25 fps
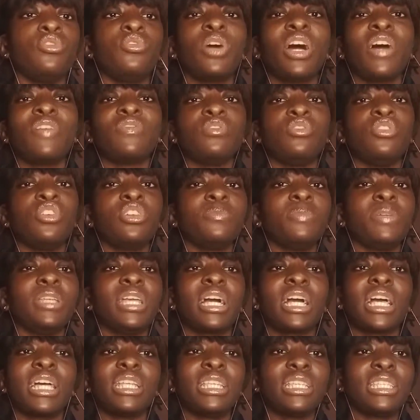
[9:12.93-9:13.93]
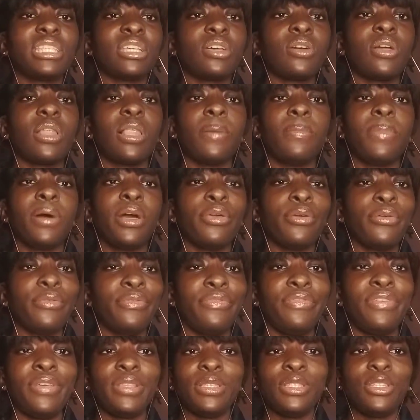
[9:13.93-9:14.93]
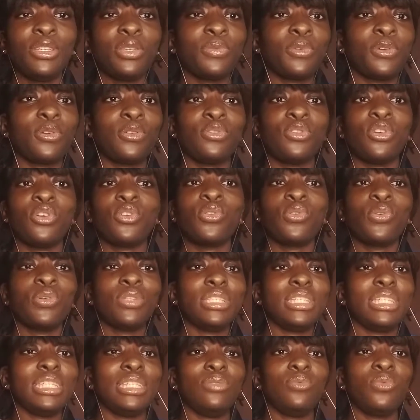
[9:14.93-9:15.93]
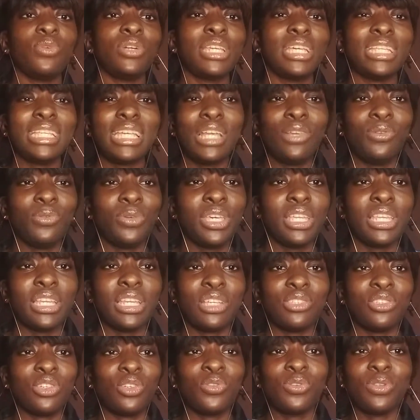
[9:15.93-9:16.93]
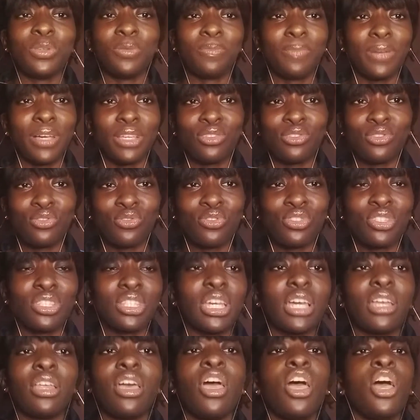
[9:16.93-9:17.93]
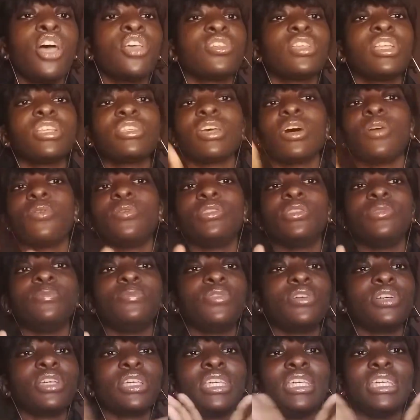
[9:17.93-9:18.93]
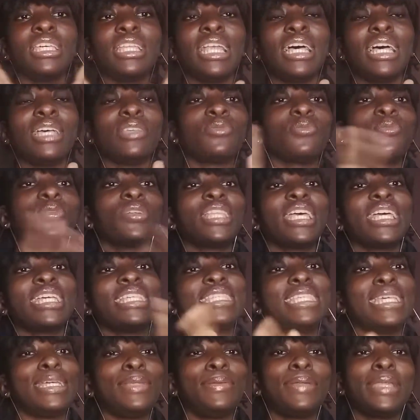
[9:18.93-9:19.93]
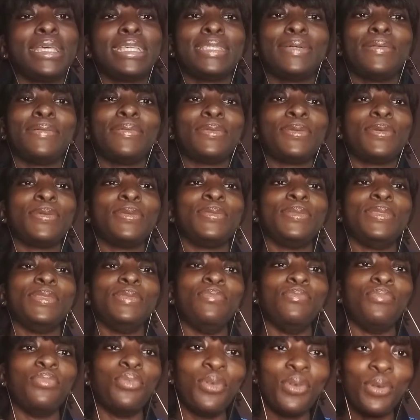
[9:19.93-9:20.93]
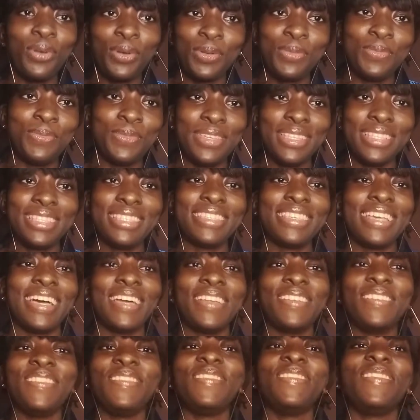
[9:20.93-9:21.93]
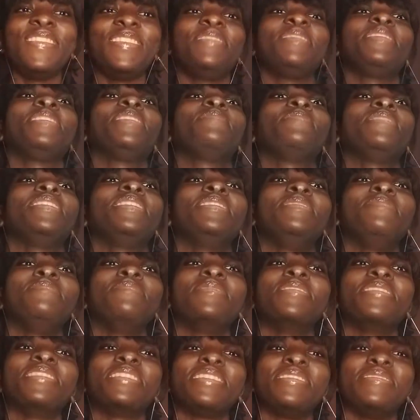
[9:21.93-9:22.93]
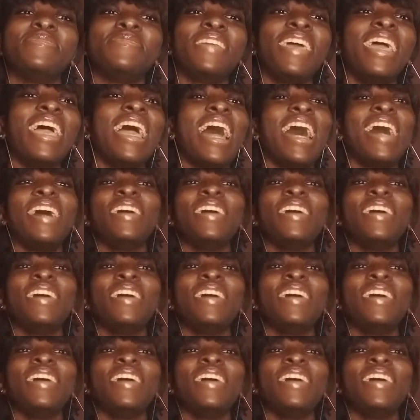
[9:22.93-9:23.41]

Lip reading: You don't have to just be lackadaisical about your faith just because you're not the one that they're looking at. You're not the pastor's child. So this is how I was debunking. That's what I said when I said I was going to debunk myths. I don't know if it's about debunking.